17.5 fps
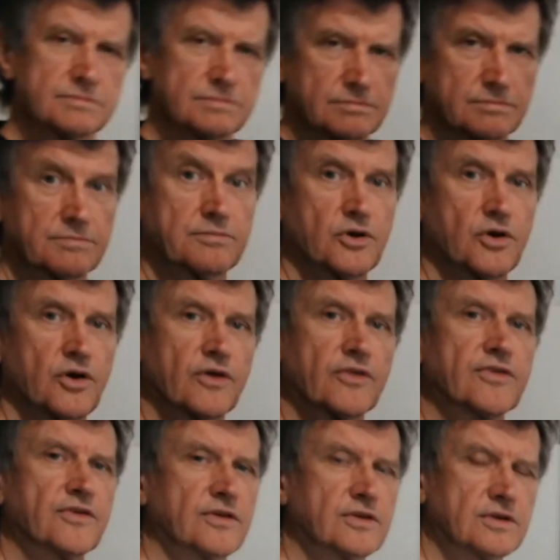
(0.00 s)

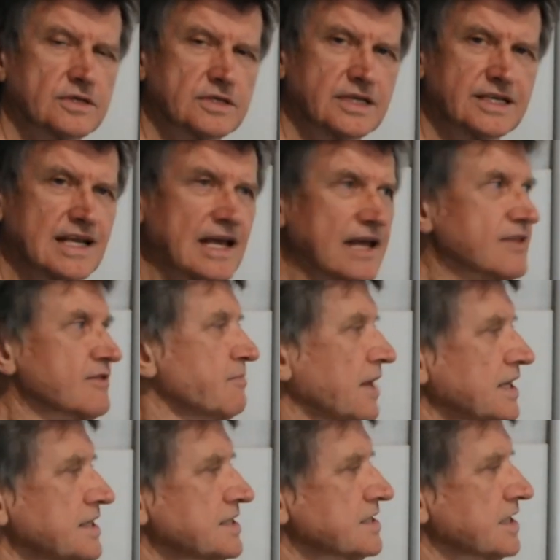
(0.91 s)
birth to death
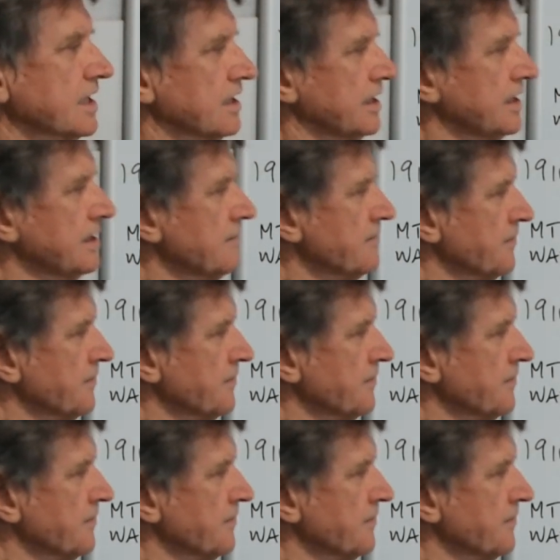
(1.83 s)
basically.